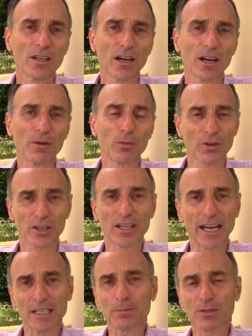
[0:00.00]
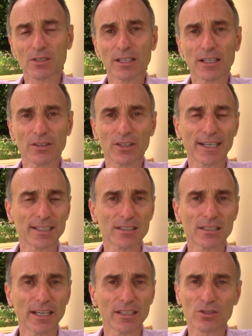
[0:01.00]
uh, more than 90% in the United
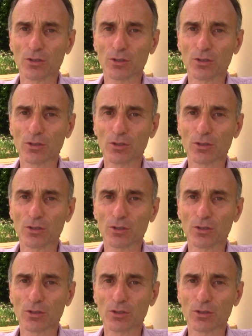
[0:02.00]
States.